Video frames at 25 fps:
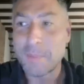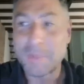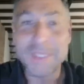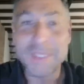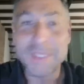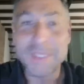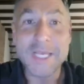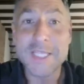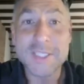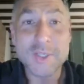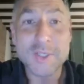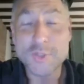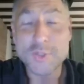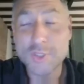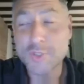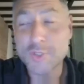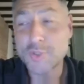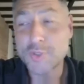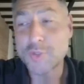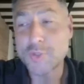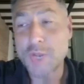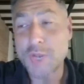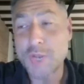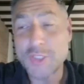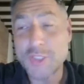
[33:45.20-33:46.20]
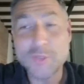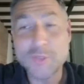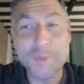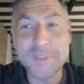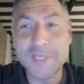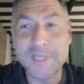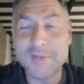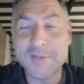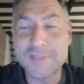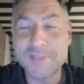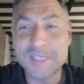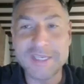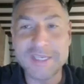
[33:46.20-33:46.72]
but it's also super
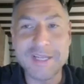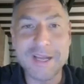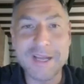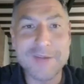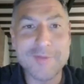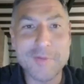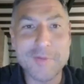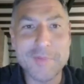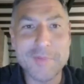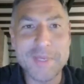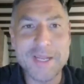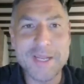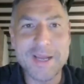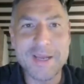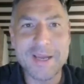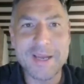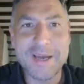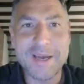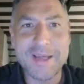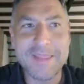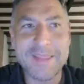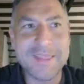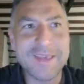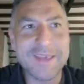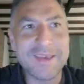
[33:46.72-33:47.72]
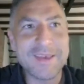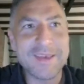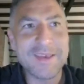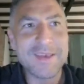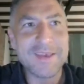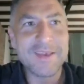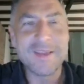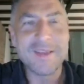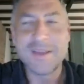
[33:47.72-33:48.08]
daunting. For me, I think